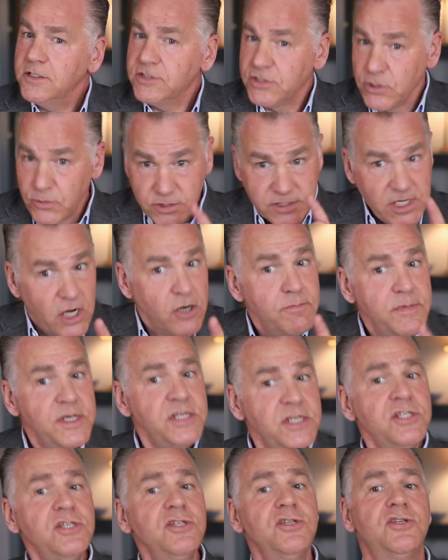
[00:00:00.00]
So it is our
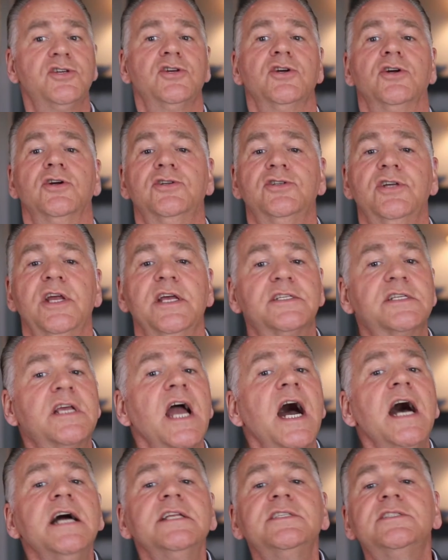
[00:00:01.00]
mission, church, as
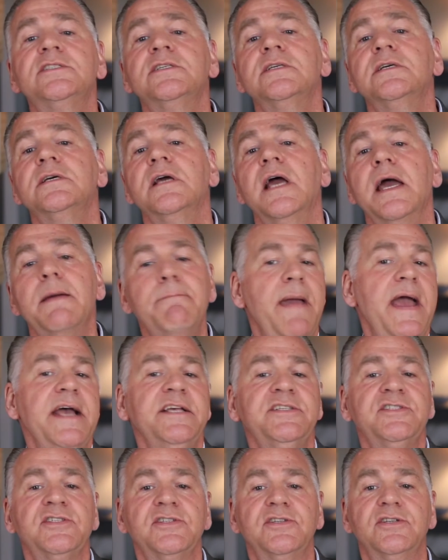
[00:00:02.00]
God's
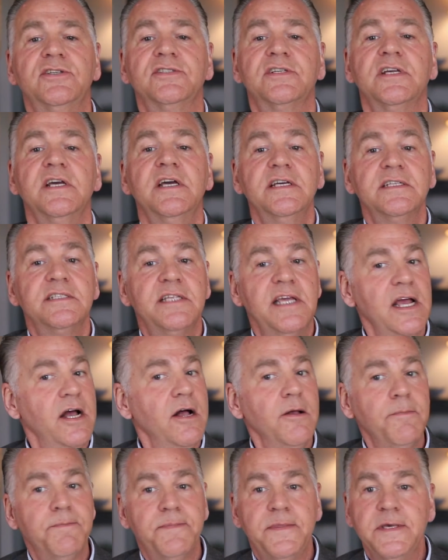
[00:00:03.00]
ambassadors to
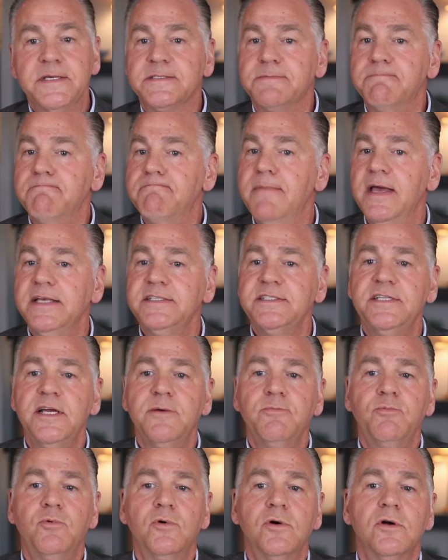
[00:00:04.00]
help this messed
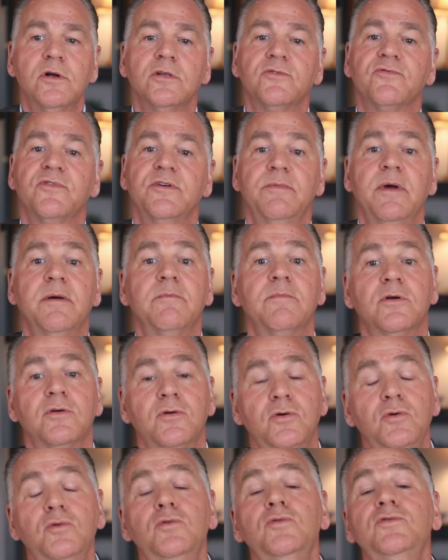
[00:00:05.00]
up world remember
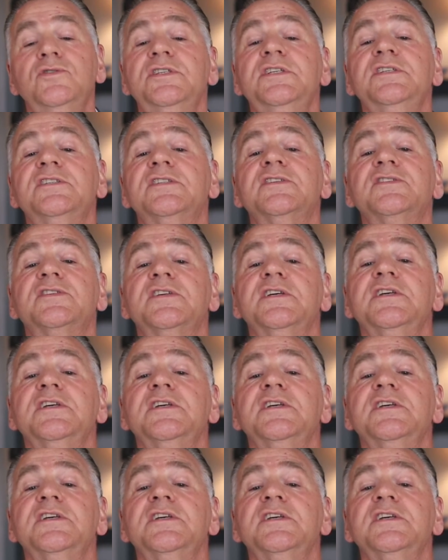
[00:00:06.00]
who Jesus